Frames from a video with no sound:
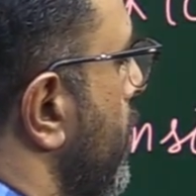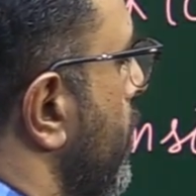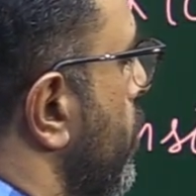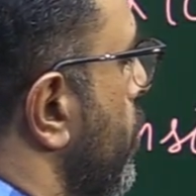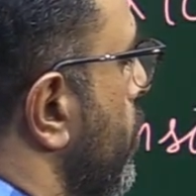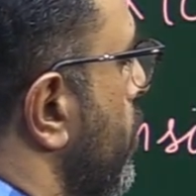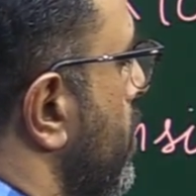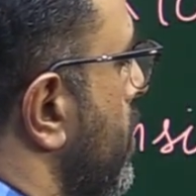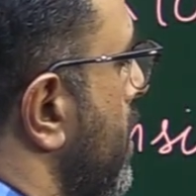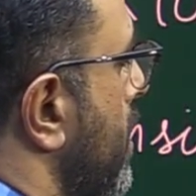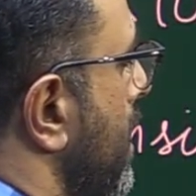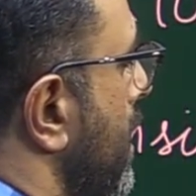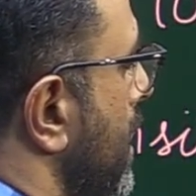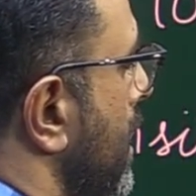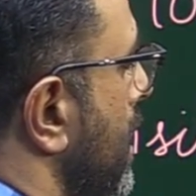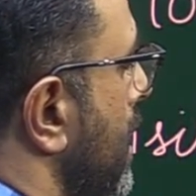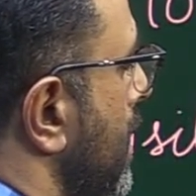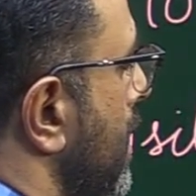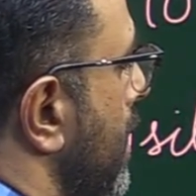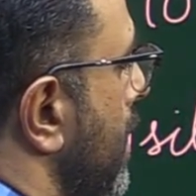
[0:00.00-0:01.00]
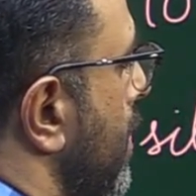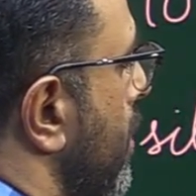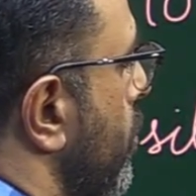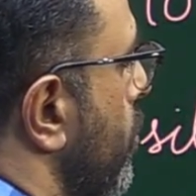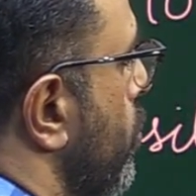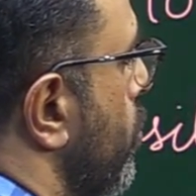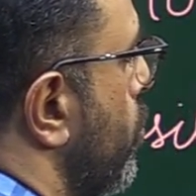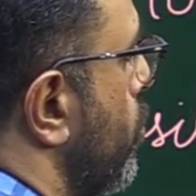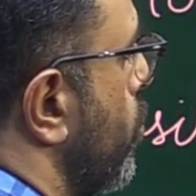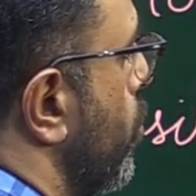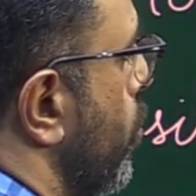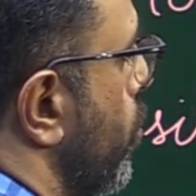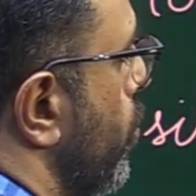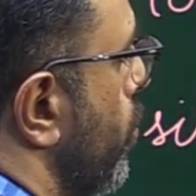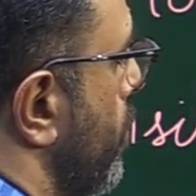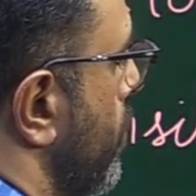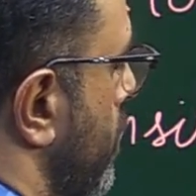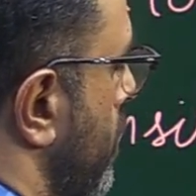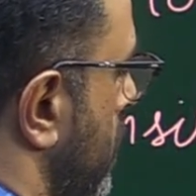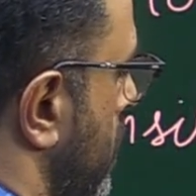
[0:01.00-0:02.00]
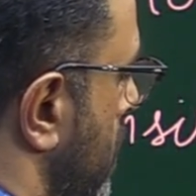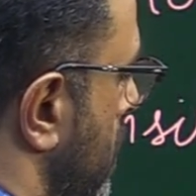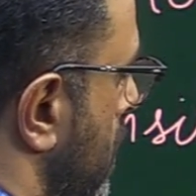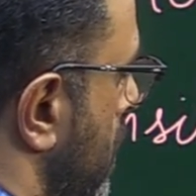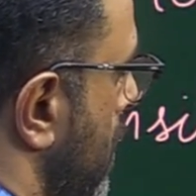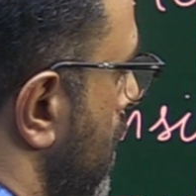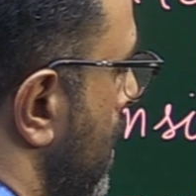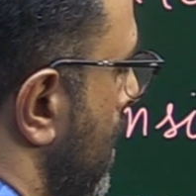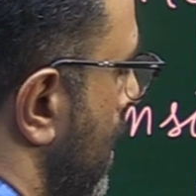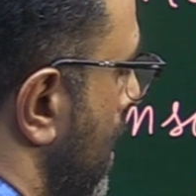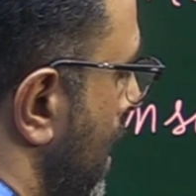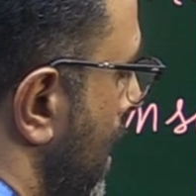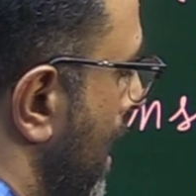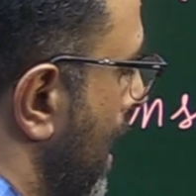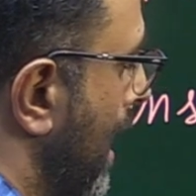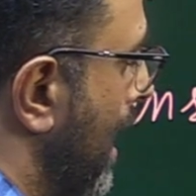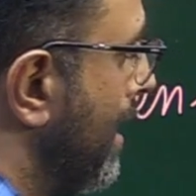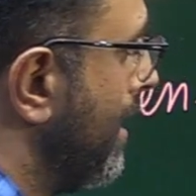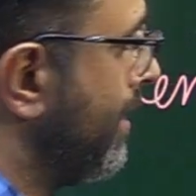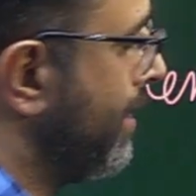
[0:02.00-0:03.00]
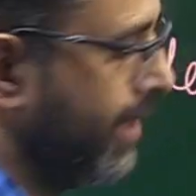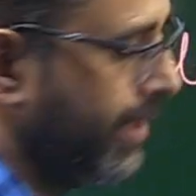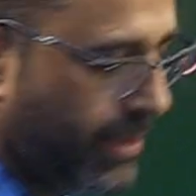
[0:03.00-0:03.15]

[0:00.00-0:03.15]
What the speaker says: into 3 into 2. And